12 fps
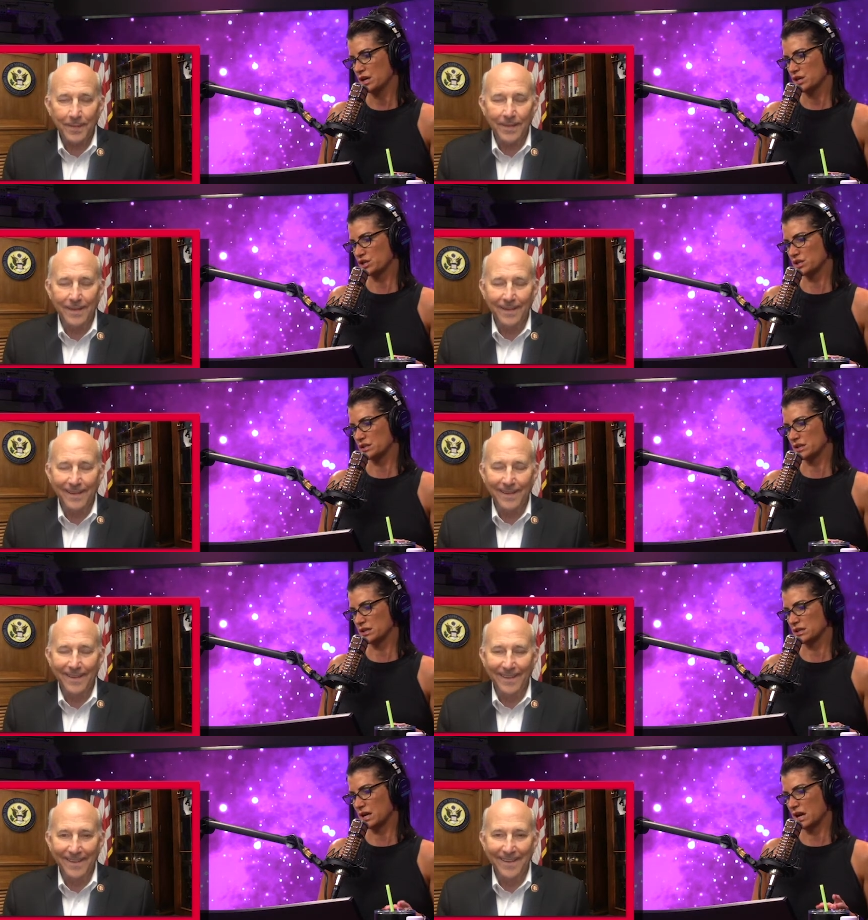Speaker 1: She
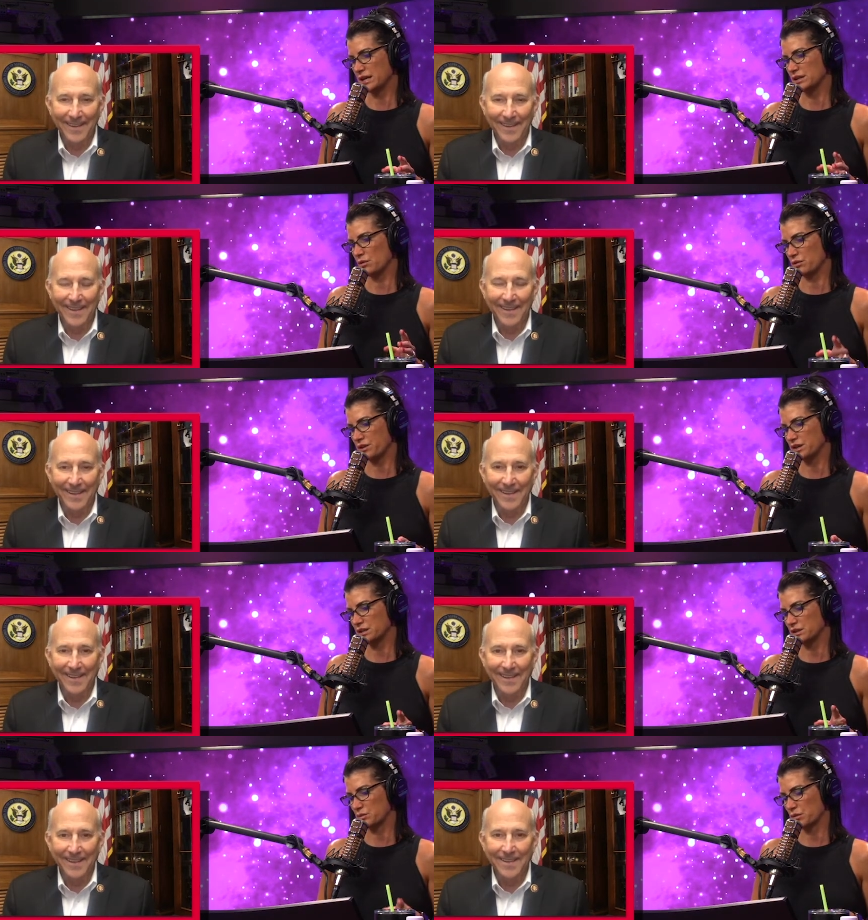said, uh, I don't think
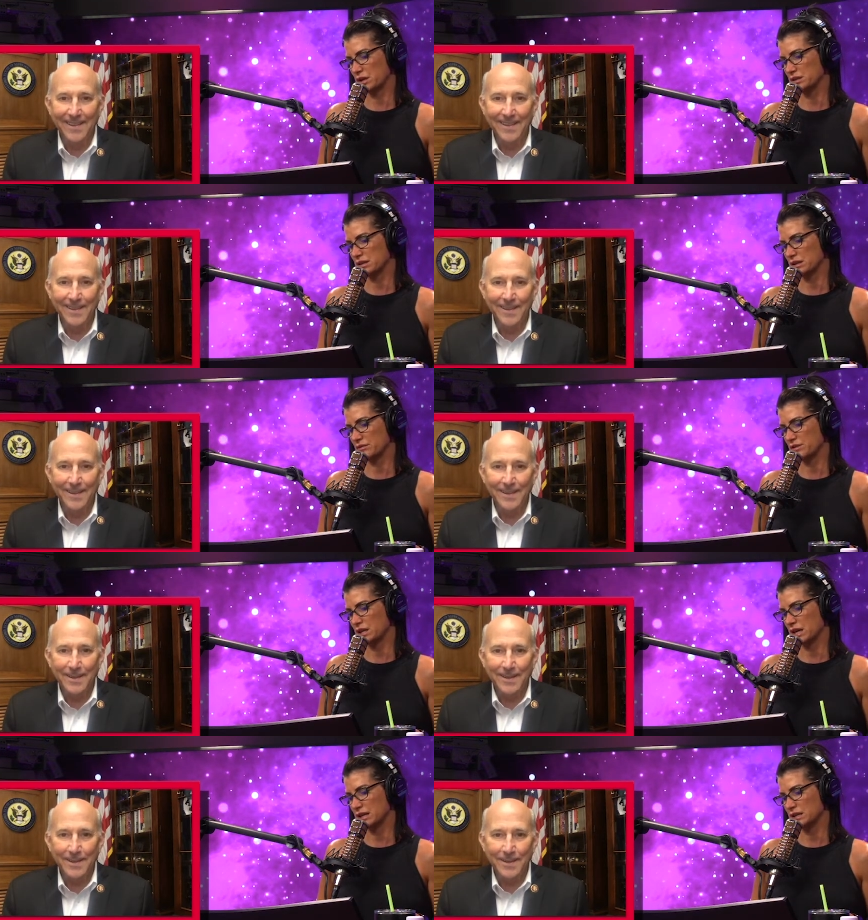that the President of the
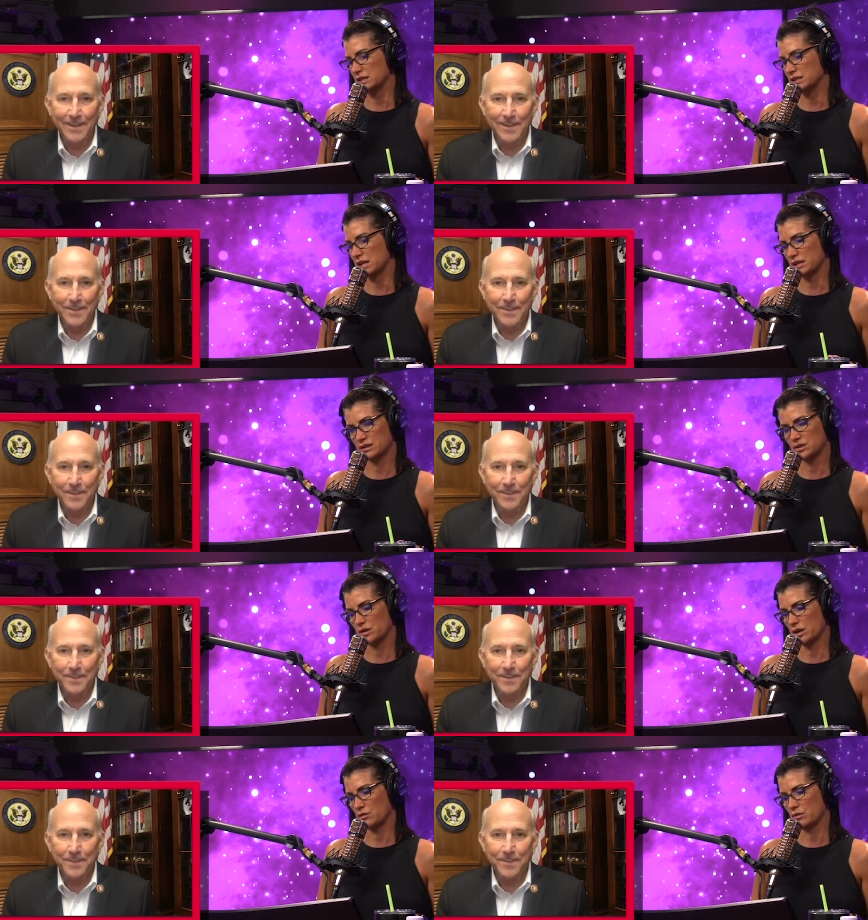United States,
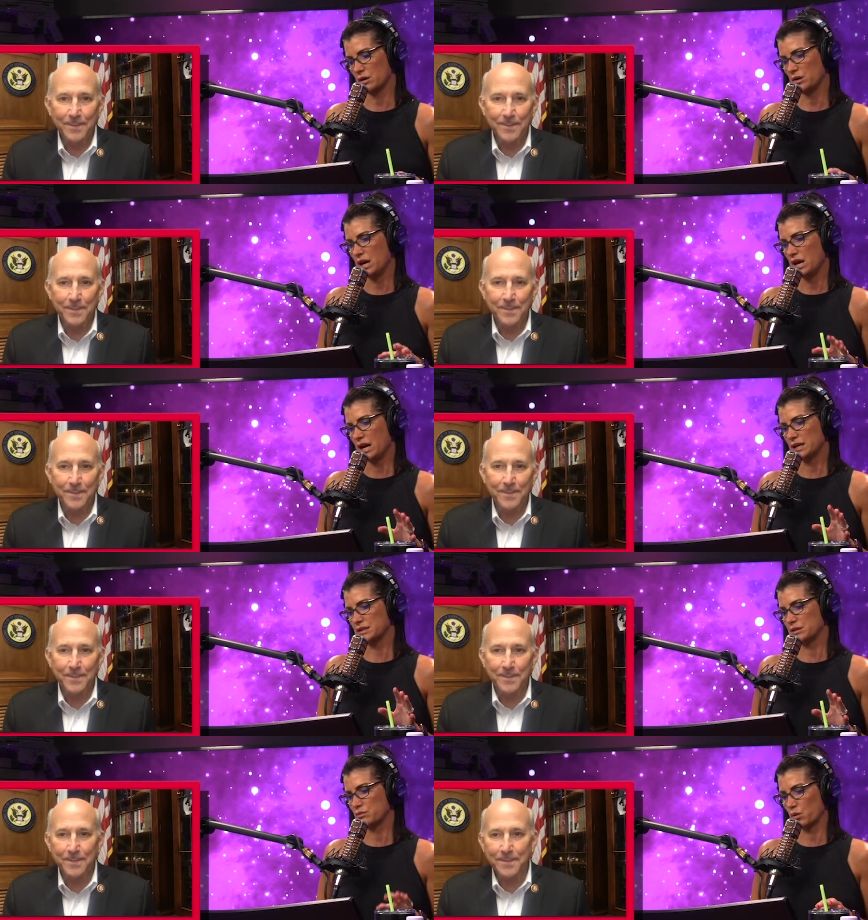direct quote,
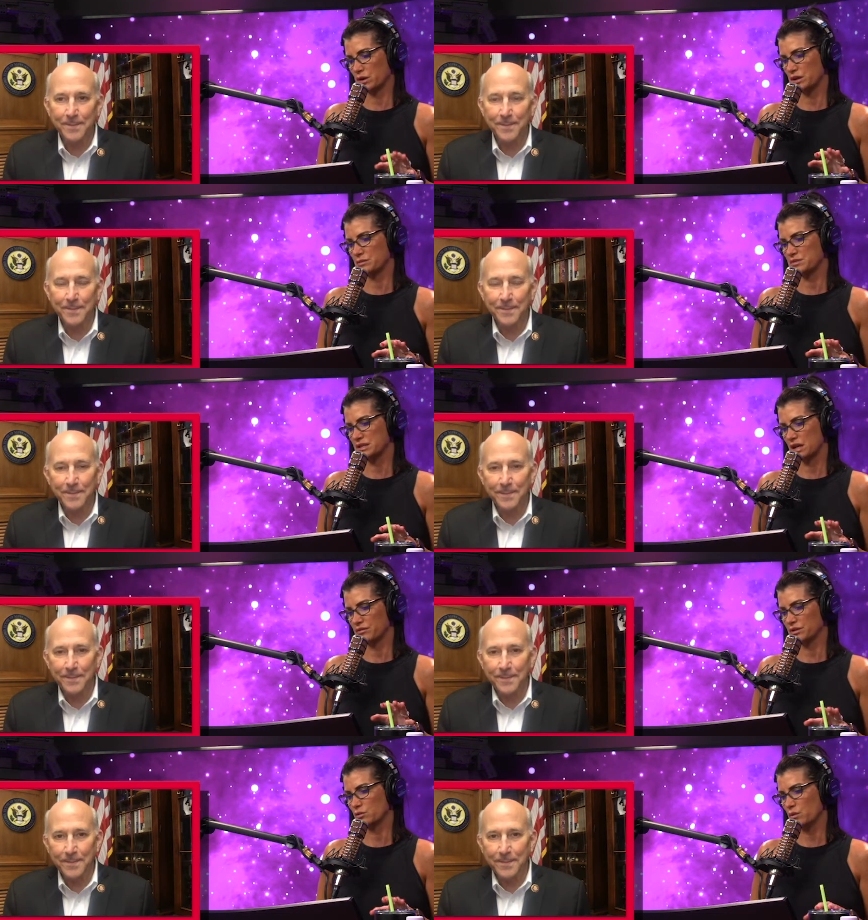has comported himself
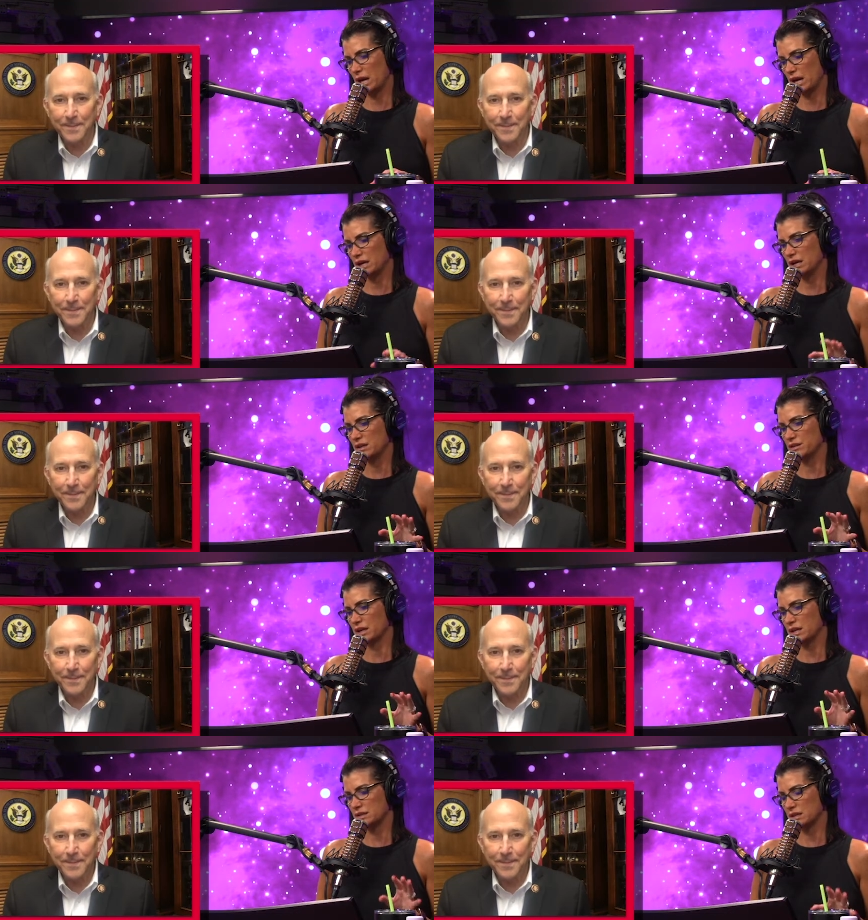himself in a way
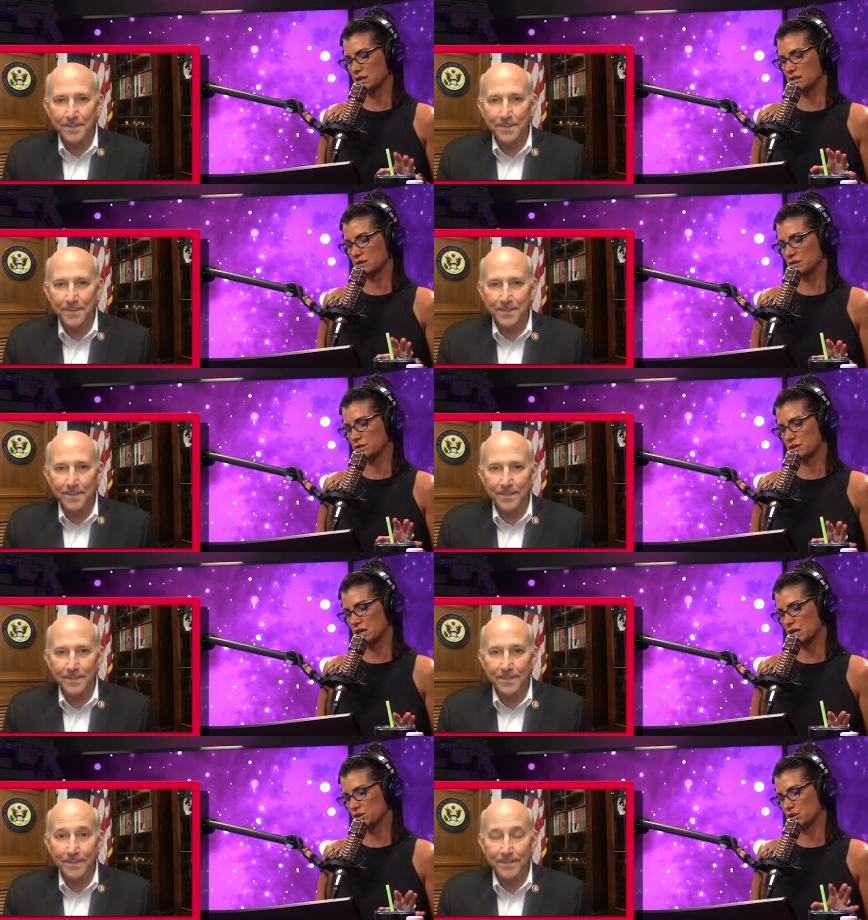that has any
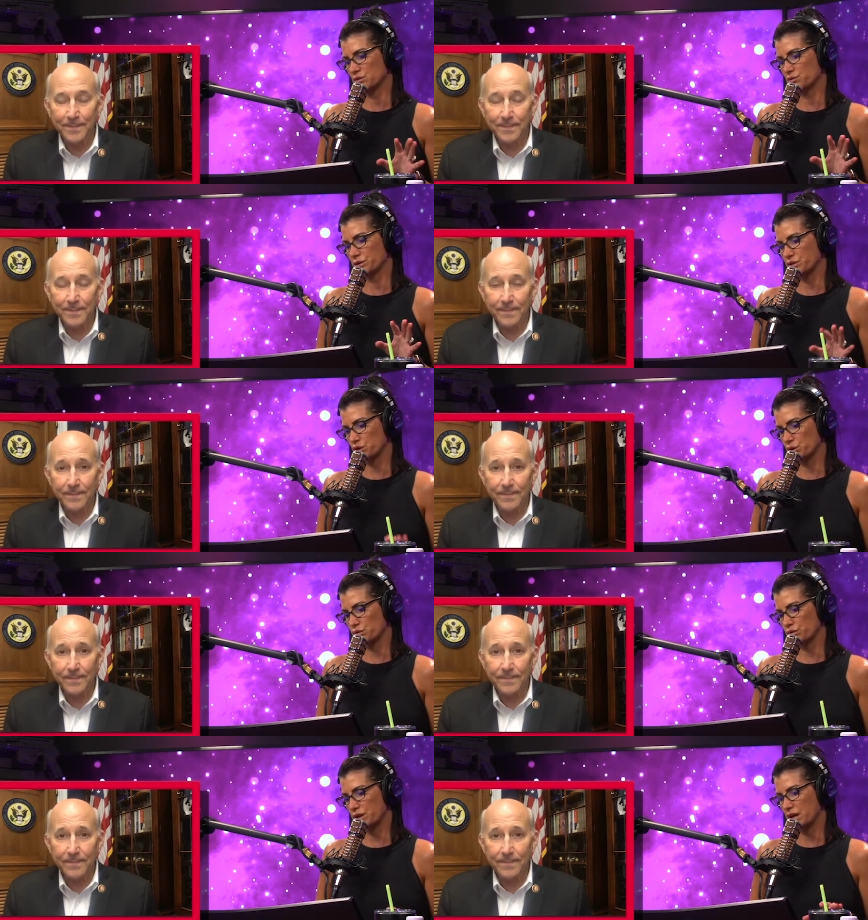association with truth,